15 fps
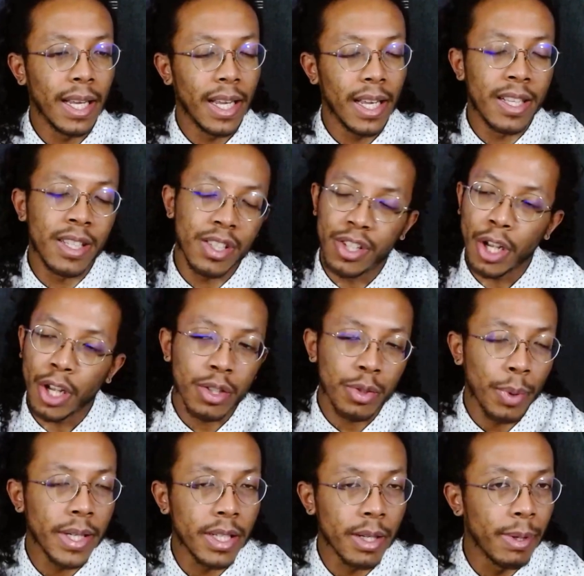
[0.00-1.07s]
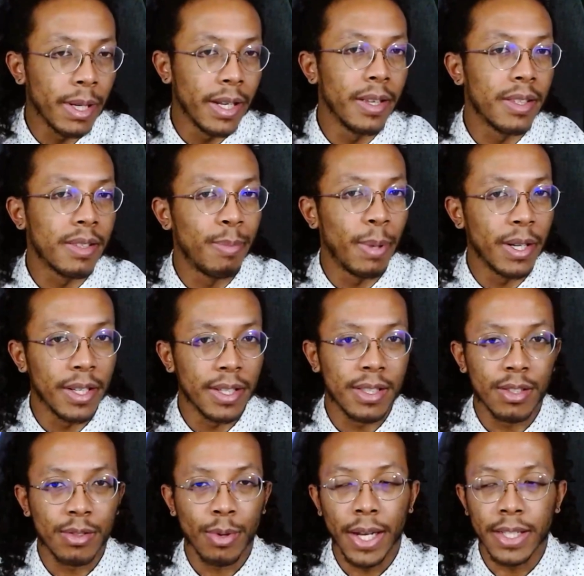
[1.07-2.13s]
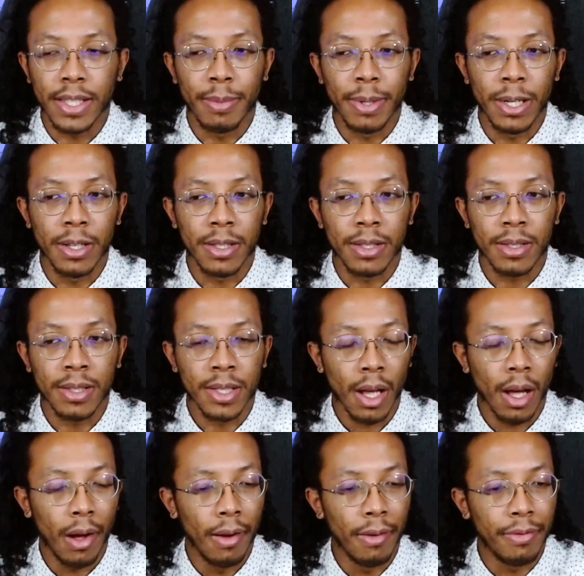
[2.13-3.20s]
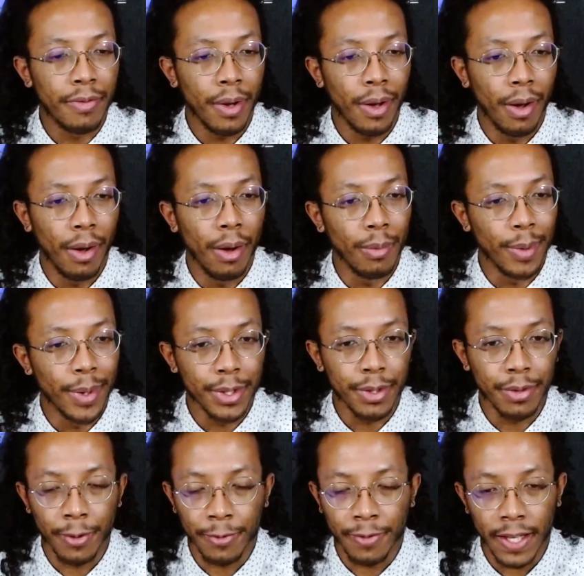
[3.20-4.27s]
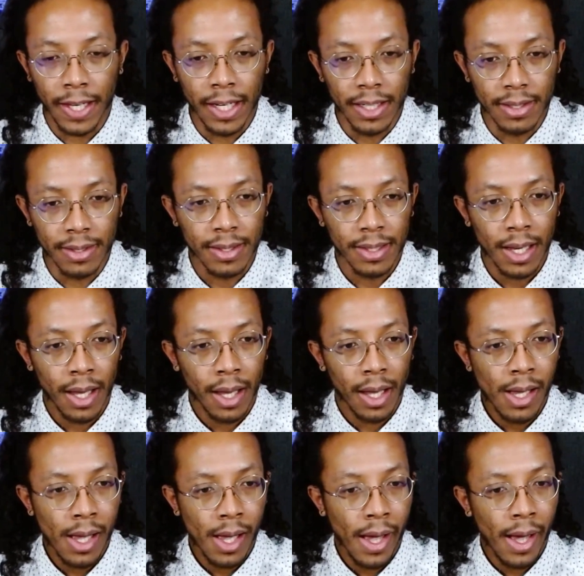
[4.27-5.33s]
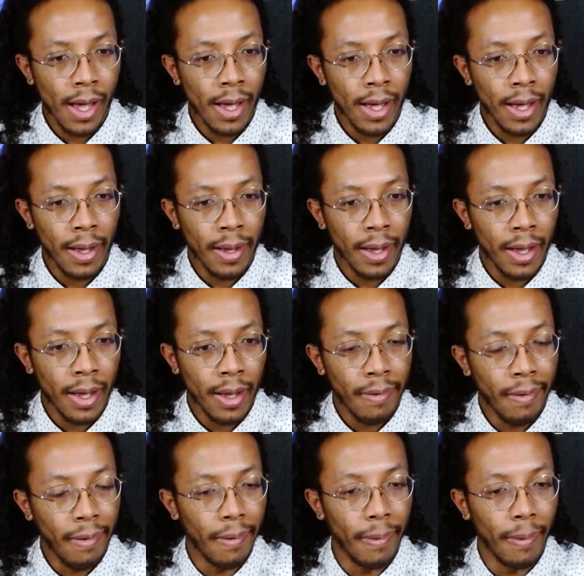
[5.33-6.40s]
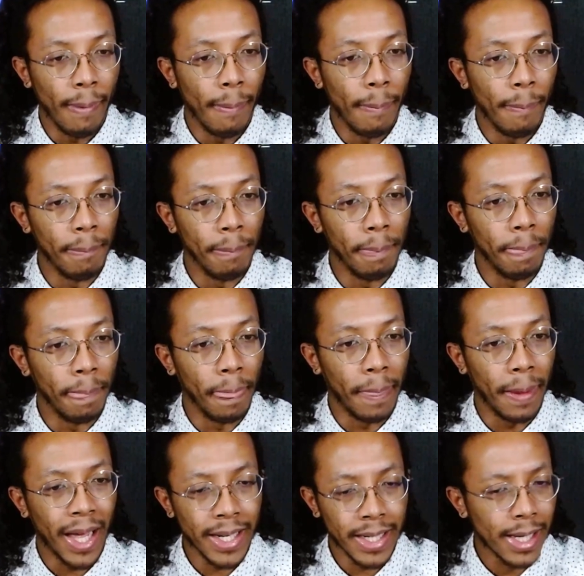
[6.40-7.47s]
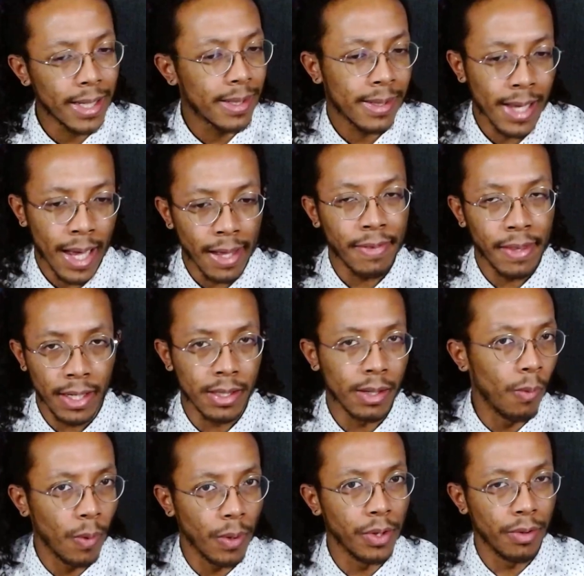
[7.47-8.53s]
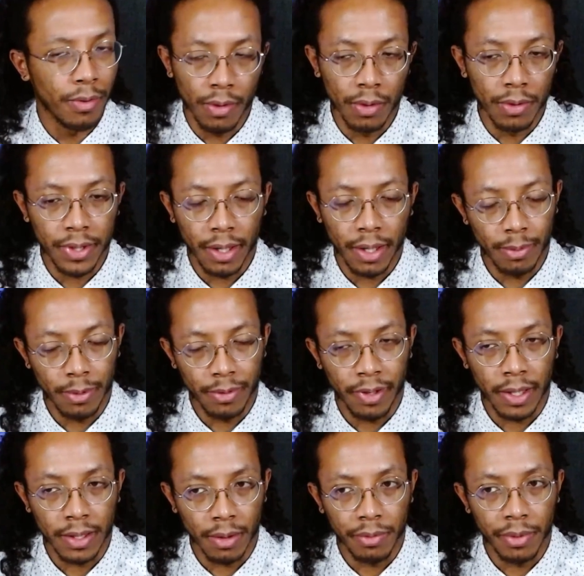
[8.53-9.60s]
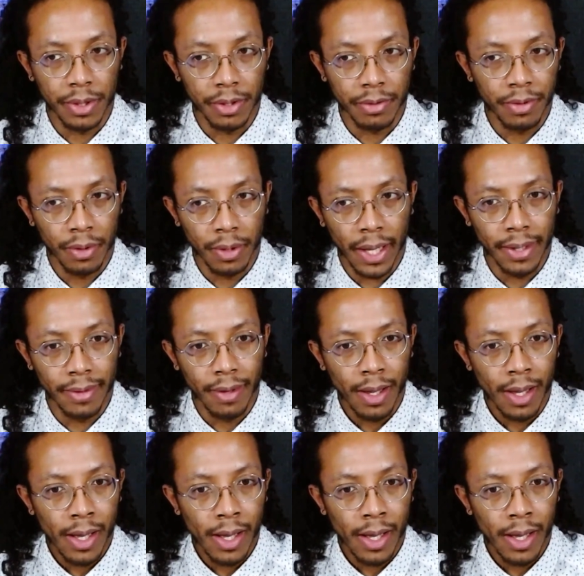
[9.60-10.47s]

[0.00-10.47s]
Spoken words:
it's just 20 minutes, but it's 20 minutes of wonderful things. And yes, sad things are wonderful, terrible things are wonderful. And